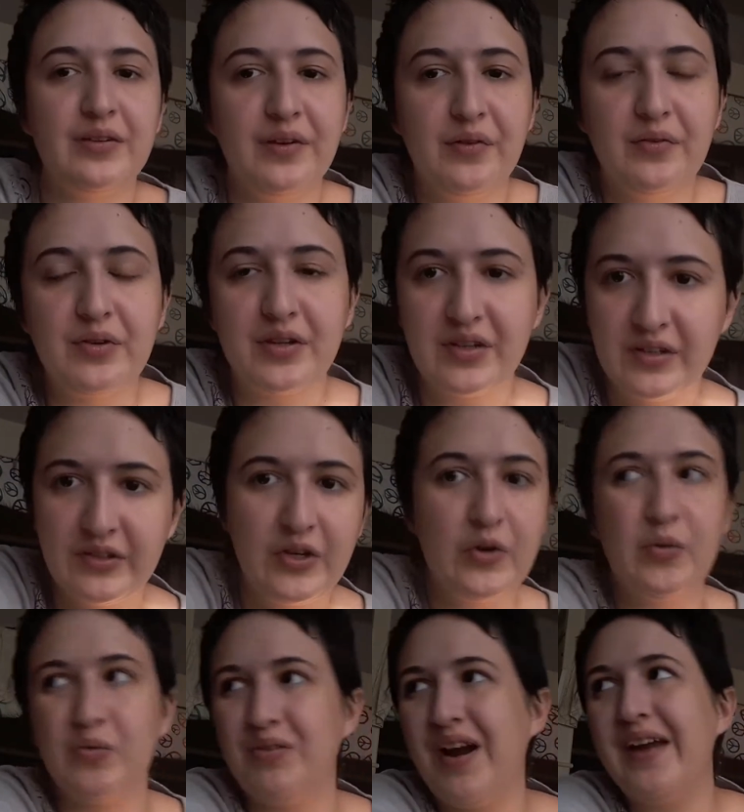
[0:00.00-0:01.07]
alone. I could
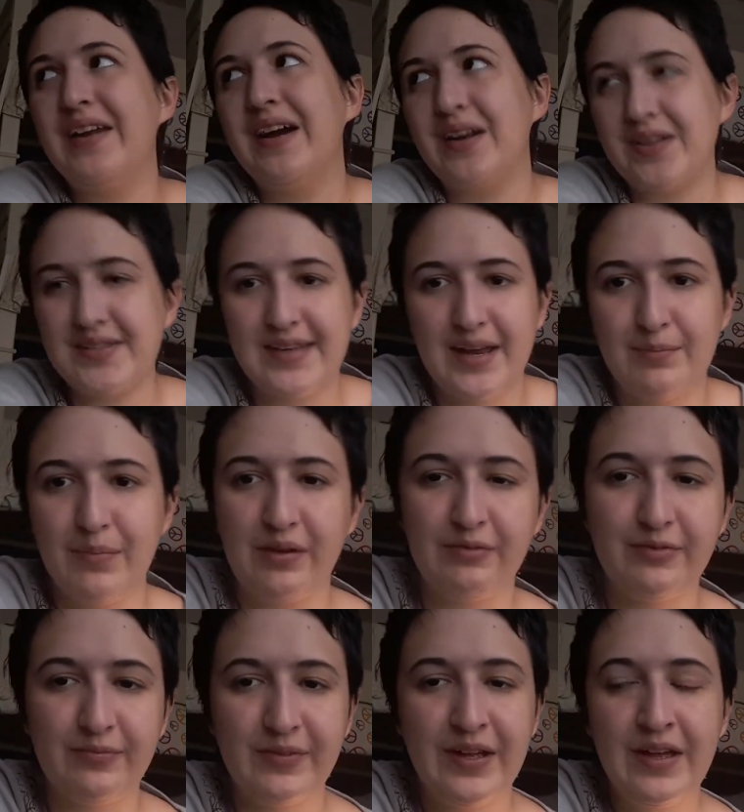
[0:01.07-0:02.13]
go right outside my
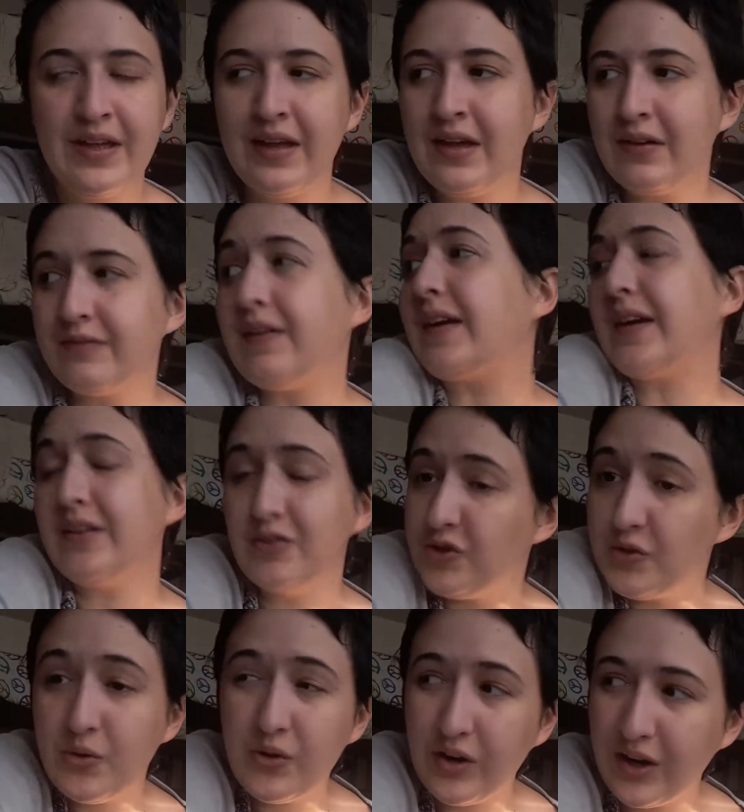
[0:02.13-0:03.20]
fucking
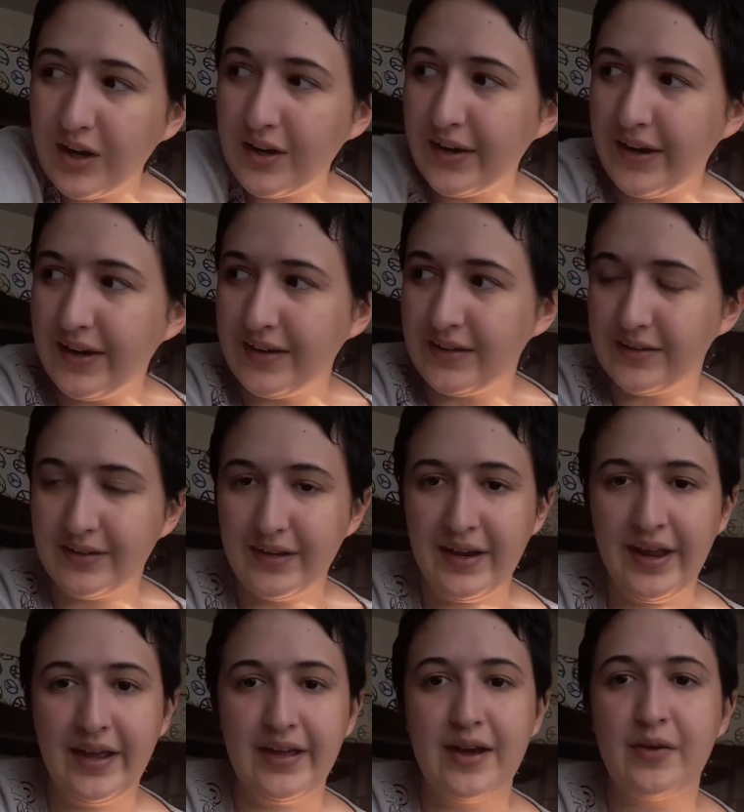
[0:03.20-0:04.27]
door and
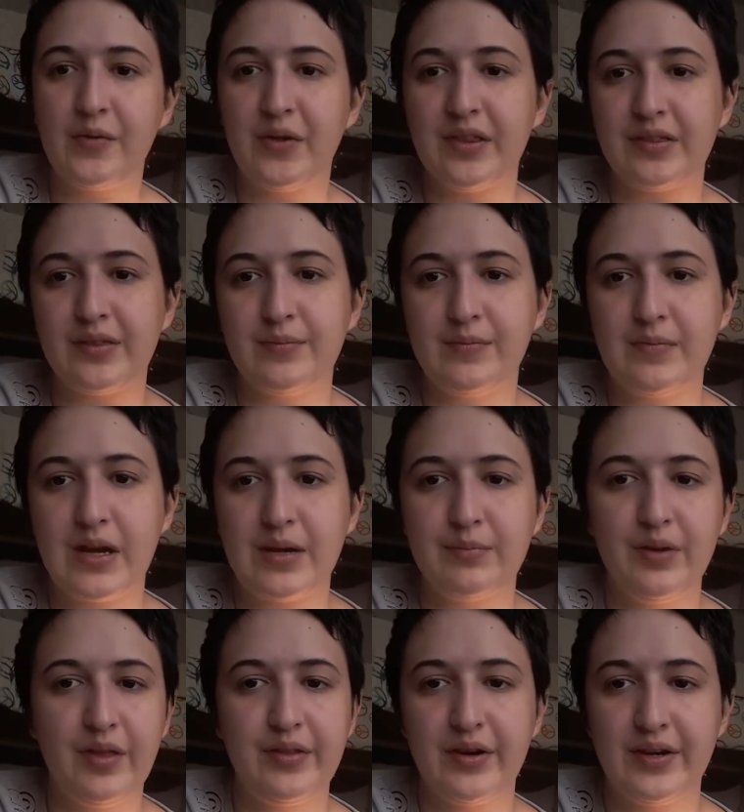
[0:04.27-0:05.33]
hang out with my
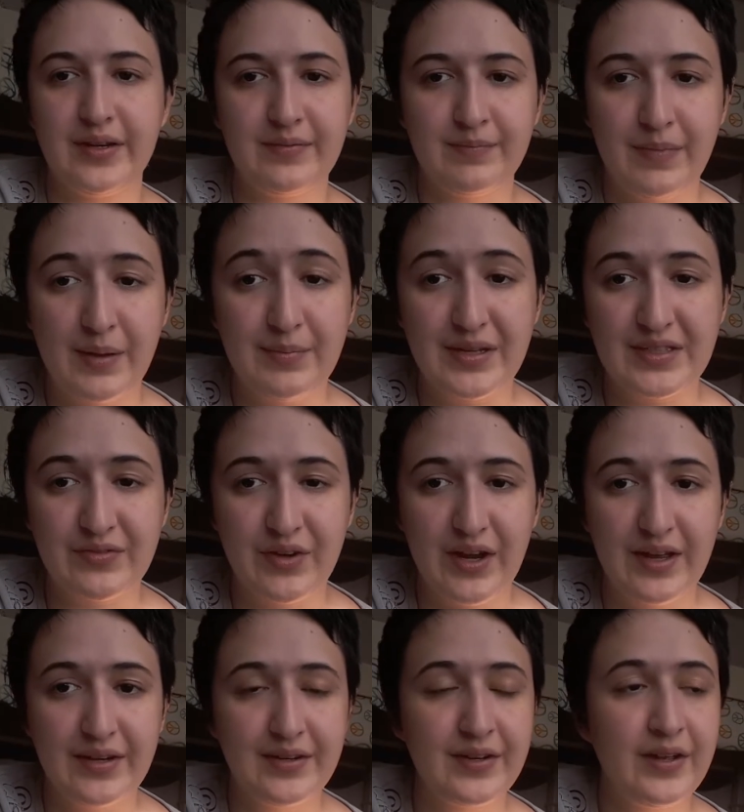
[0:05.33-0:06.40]
brother and my best
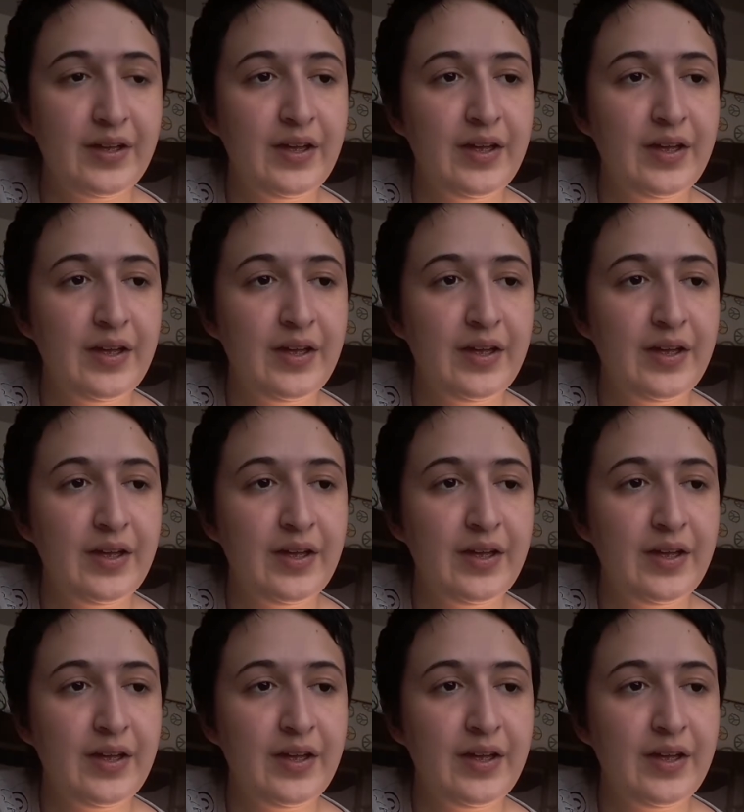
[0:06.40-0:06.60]
friend.